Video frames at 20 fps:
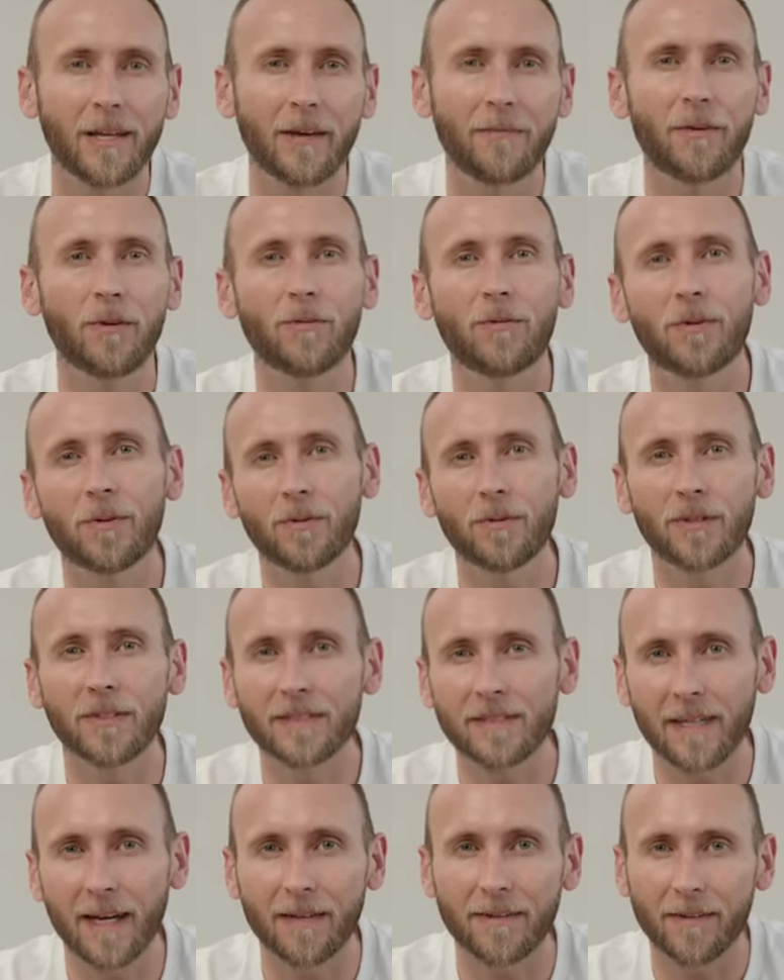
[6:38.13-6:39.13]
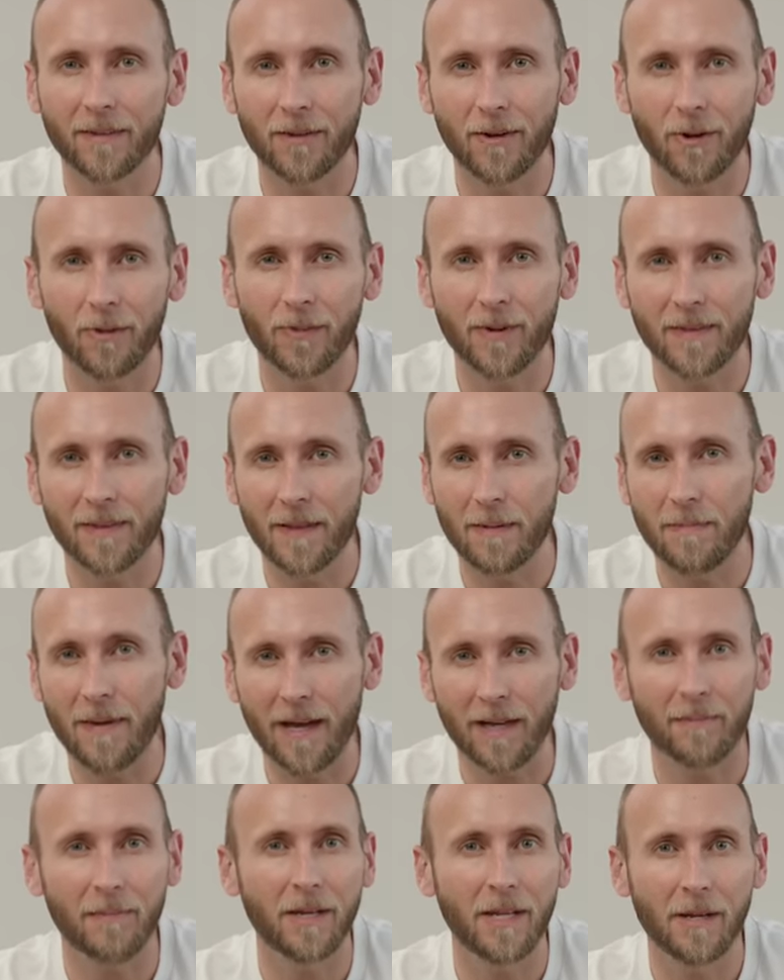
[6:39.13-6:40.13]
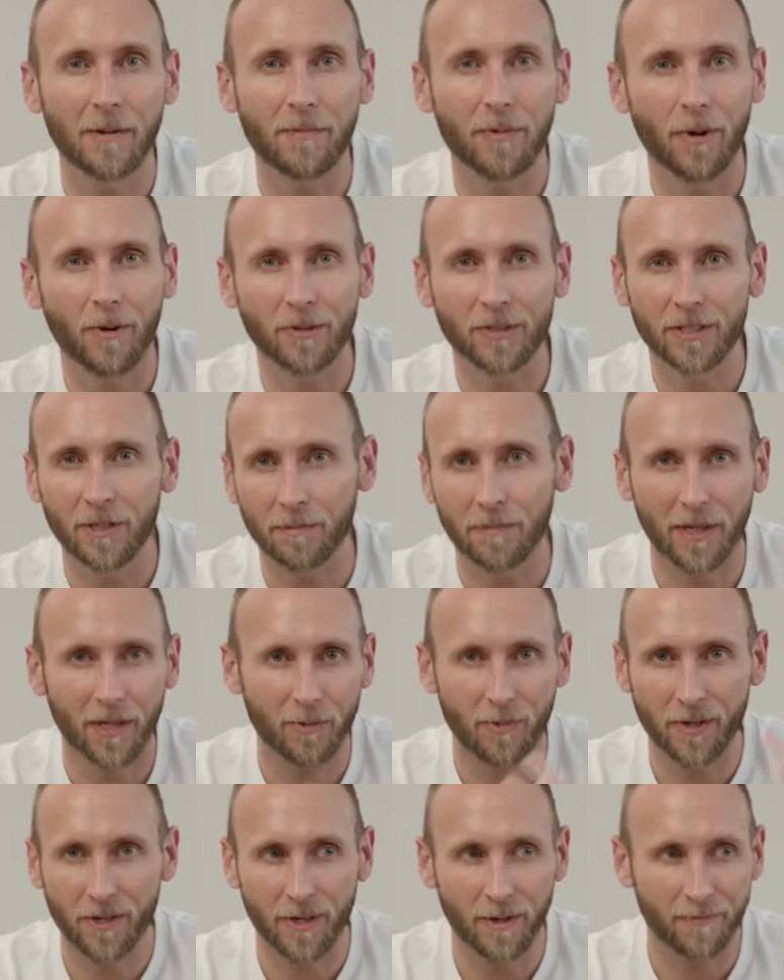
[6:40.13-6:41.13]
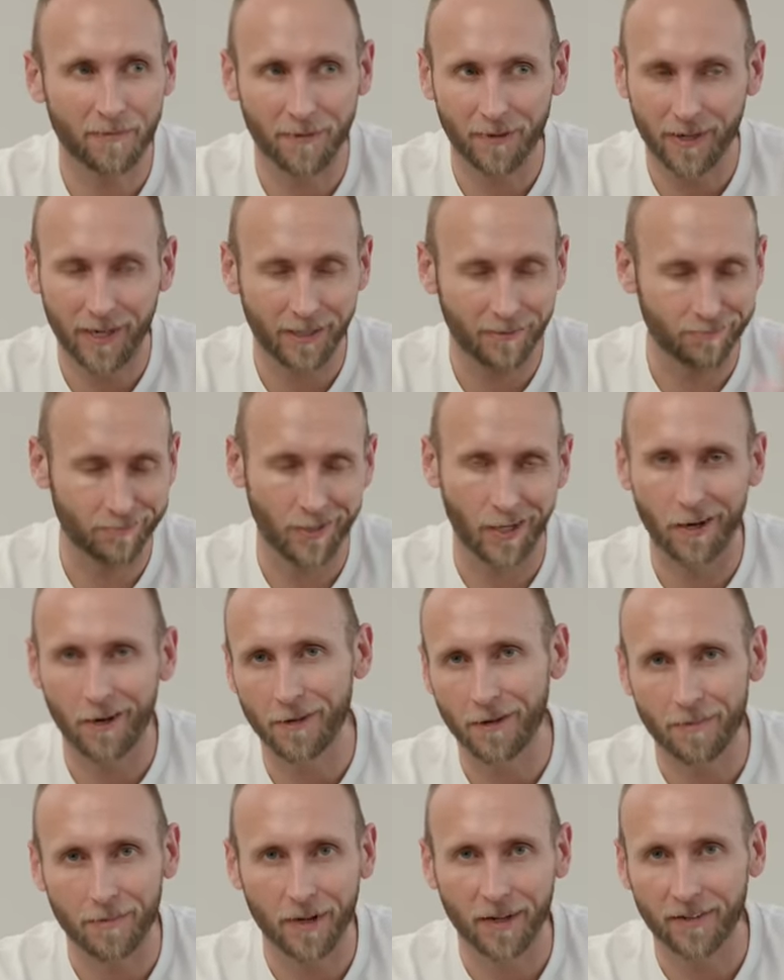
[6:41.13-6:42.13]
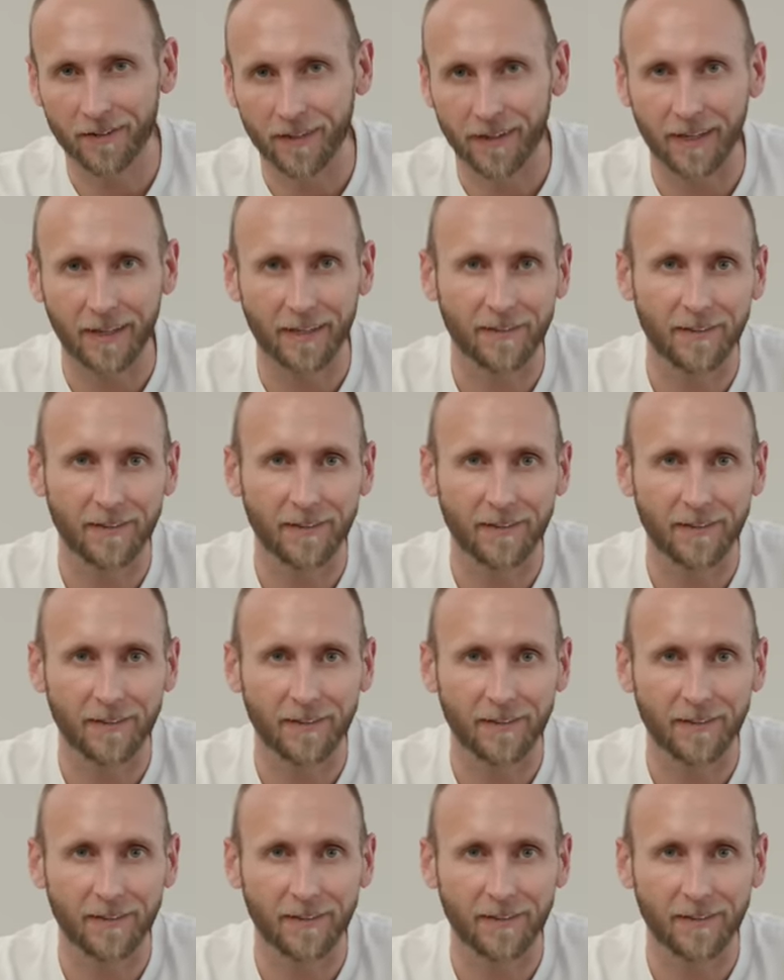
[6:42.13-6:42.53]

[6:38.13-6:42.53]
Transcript: If you do decide to go with the Mac Mini approach and pick one up for like a hundred bucks, like I